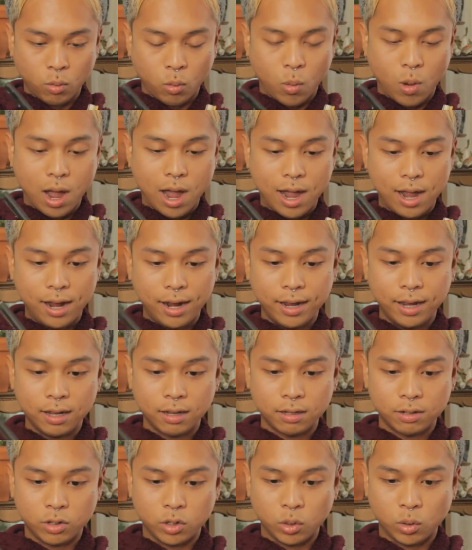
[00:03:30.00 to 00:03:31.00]
Why
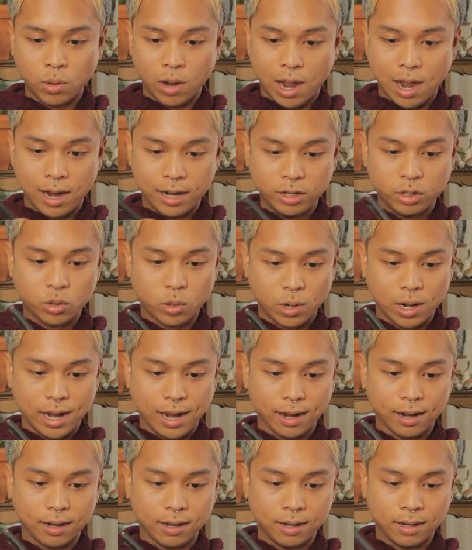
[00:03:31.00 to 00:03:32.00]
do I
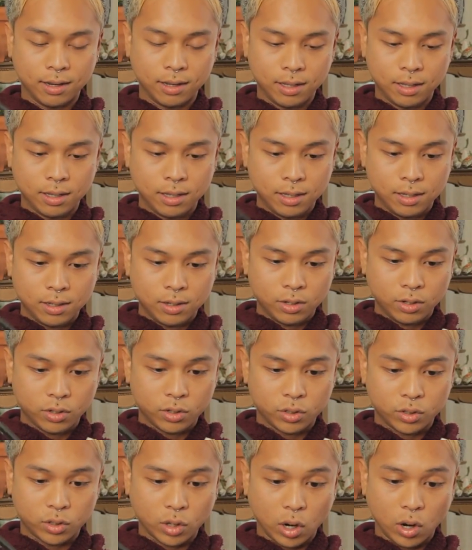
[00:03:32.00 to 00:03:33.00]
drink
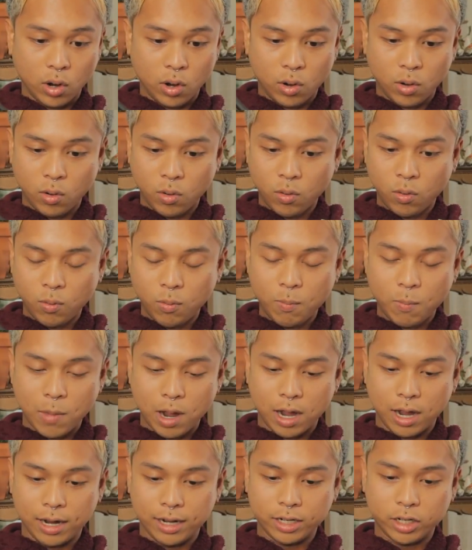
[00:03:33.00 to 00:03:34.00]
so
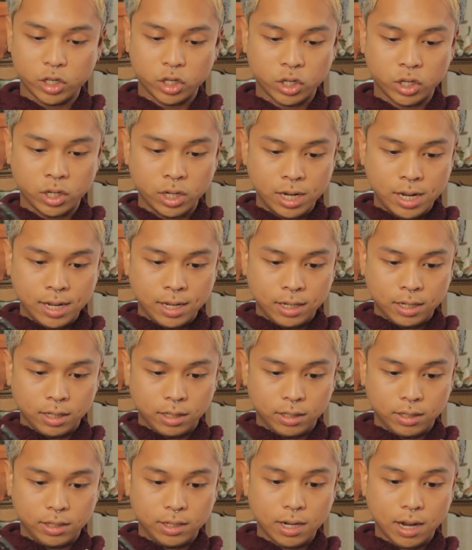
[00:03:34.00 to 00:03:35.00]
much
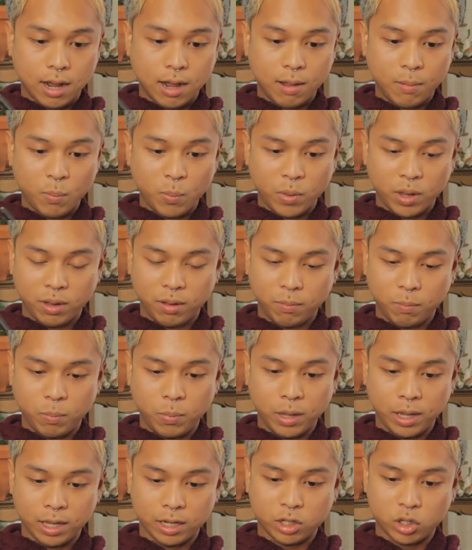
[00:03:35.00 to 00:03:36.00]
dumb
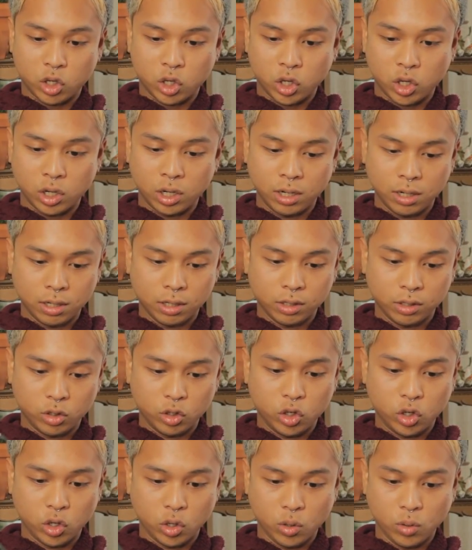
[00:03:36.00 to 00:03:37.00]
bitch
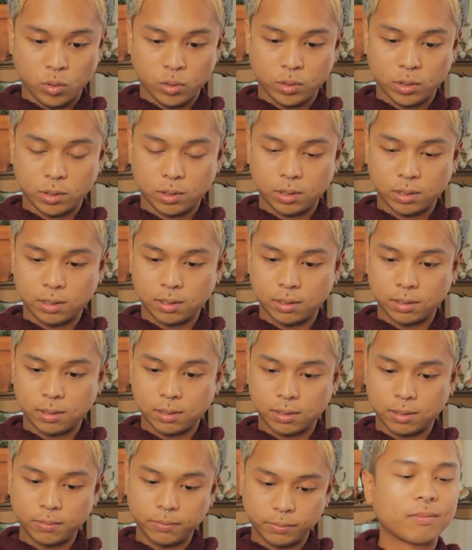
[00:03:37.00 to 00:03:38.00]

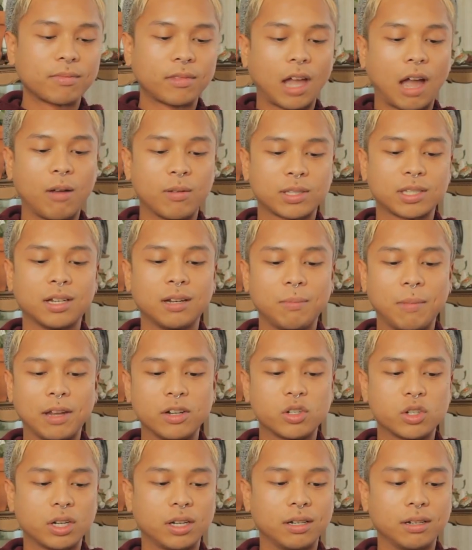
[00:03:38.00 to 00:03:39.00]
juice? I was gonna
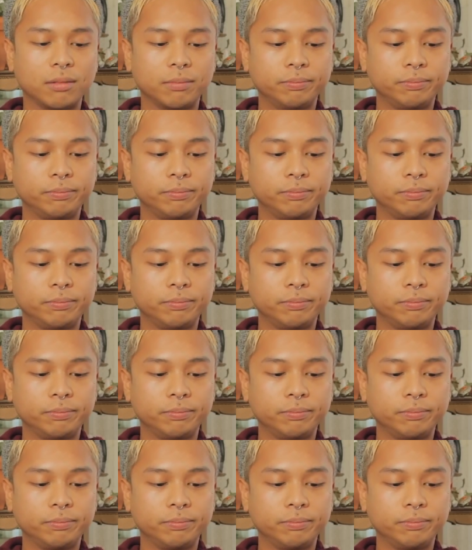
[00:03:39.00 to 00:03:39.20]
mention